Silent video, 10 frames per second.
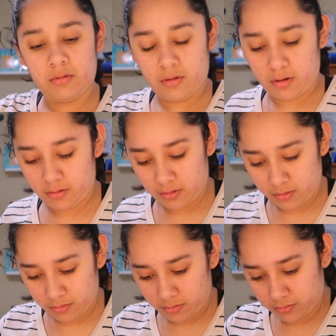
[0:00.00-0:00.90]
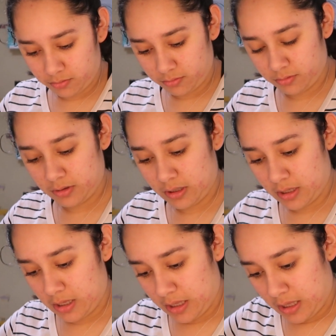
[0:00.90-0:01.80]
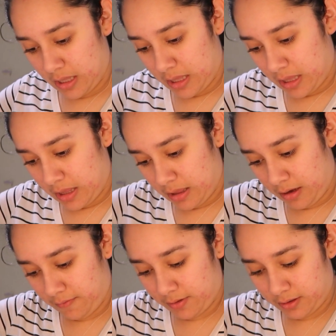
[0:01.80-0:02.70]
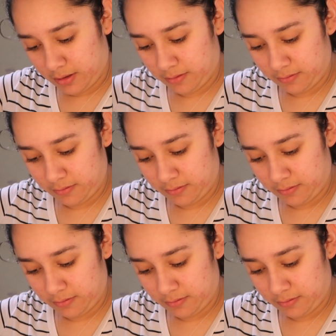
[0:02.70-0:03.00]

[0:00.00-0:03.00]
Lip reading: Sorry for the whole thing of it.